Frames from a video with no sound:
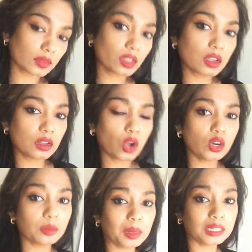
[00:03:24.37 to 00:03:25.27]

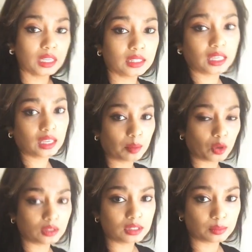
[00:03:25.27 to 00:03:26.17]
contemplating and thinking about
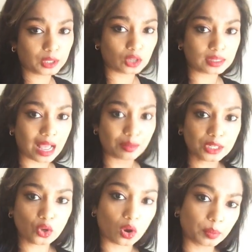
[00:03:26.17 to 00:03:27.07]
this because I'm a
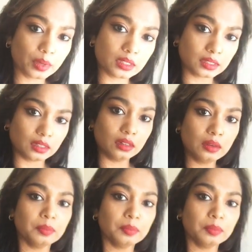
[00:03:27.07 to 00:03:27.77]
dog person,